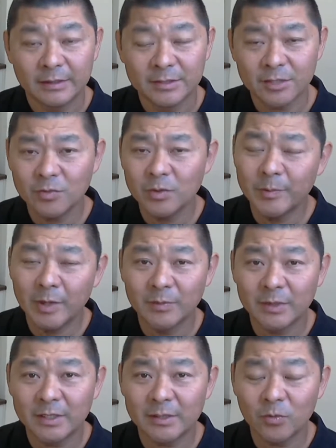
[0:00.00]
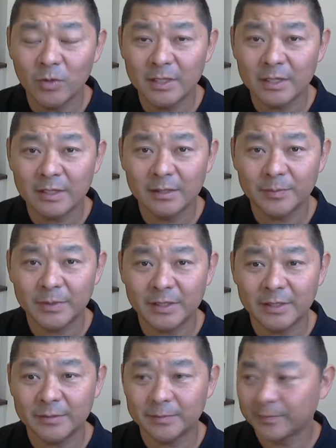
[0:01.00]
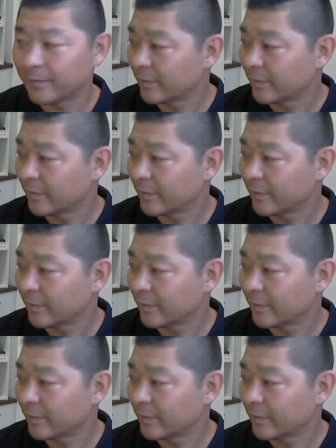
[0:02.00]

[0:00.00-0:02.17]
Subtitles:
Just remember that when a company,